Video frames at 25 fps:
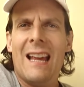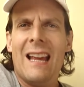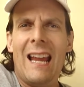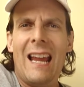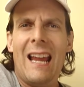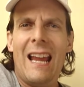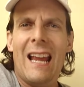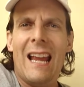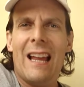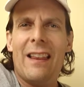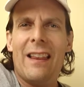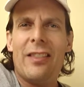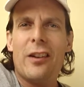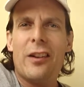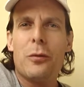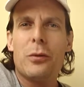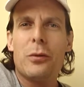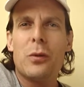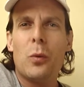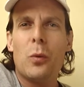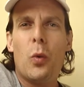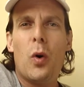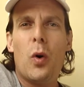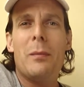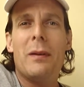And there was
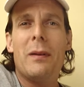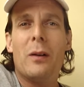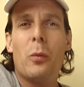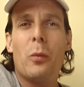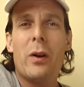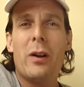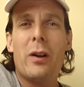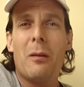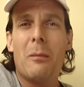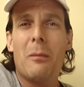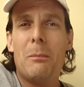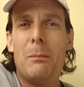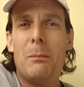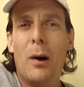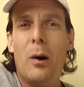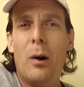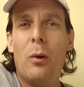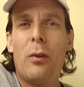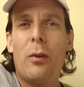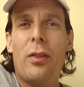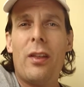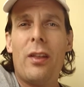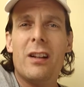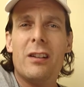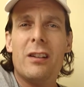a woman we were
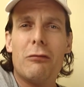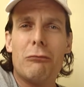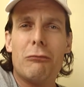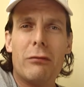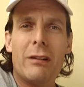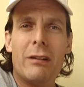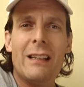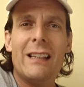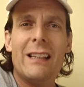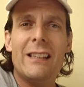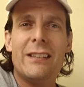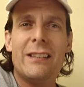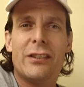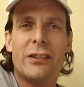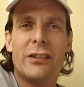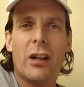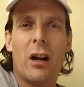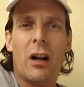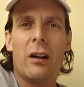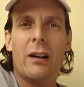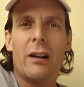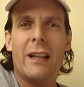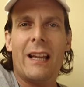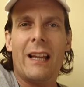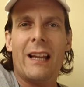both really
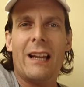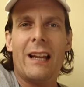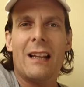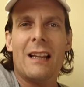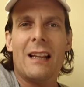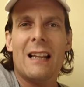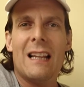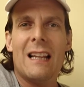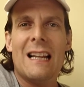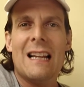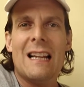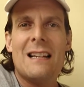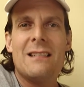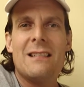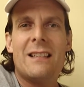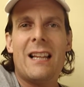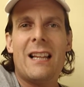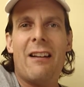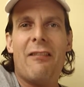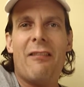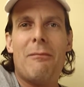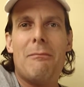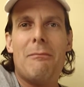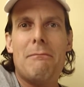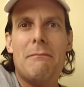starting to
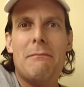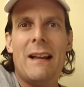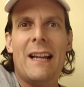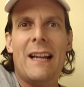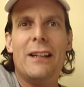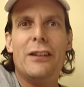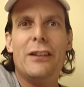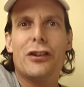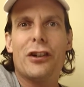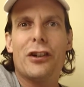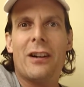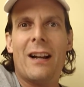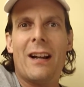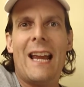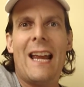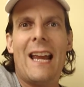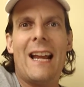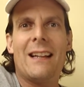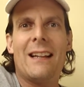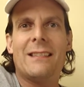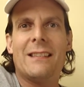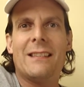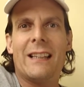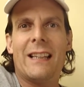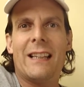have major
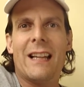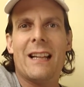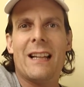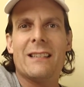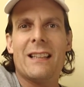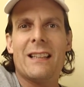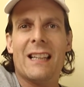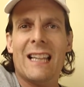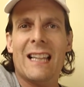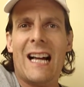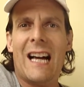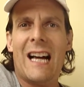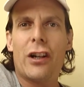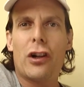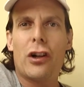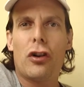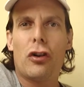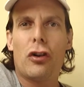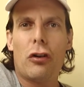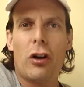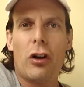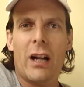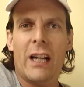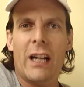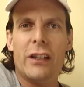angst against, a lot of
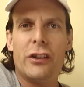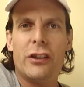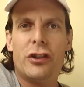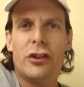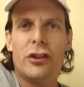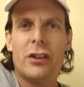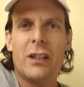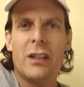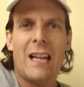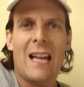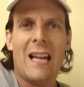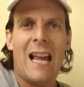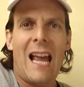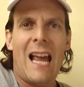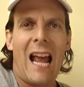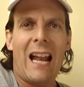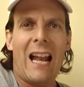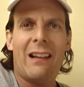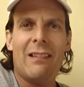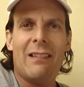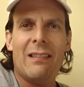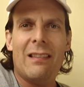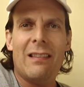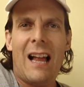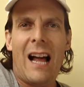grudge and
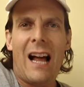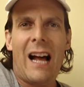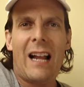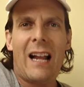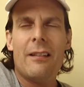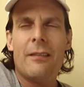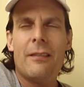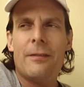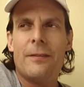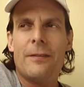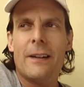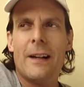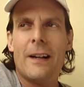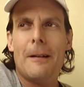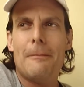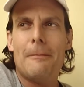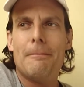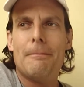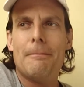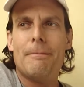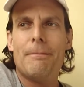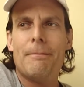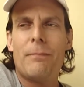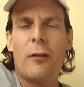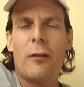a lot of
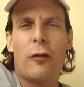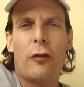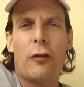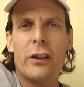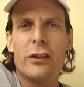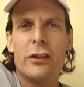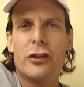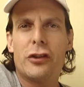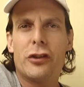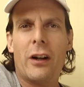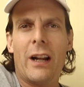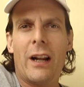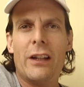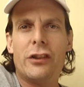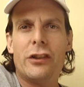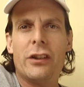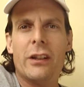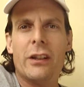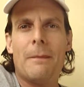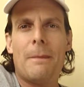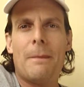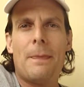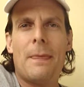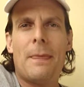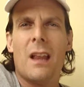
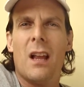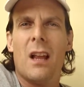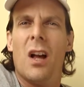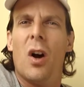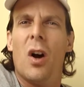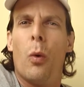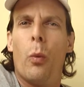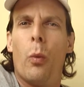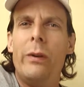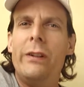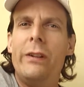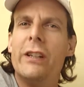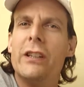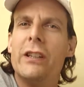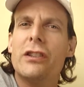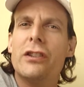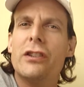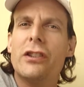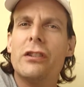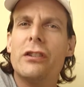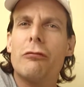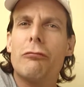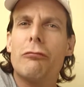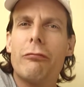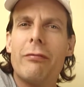frustration. We
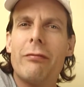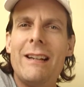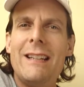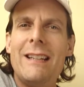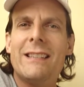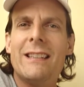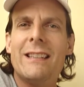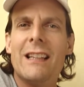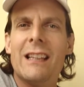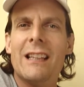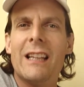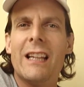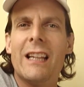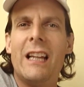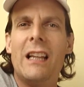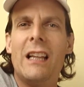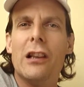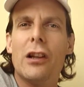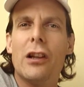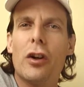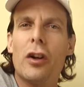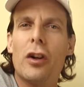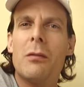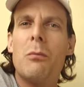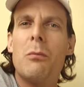just recently
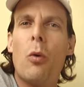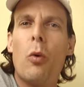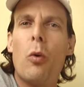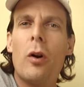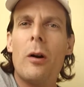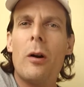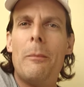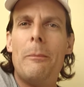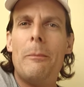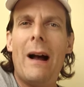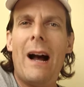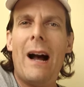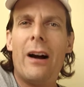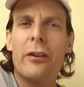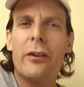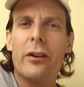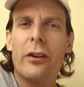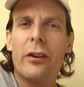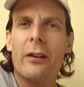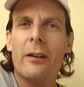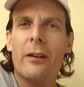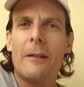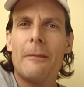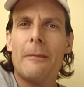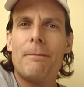learned more about
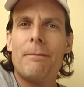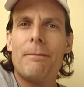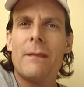her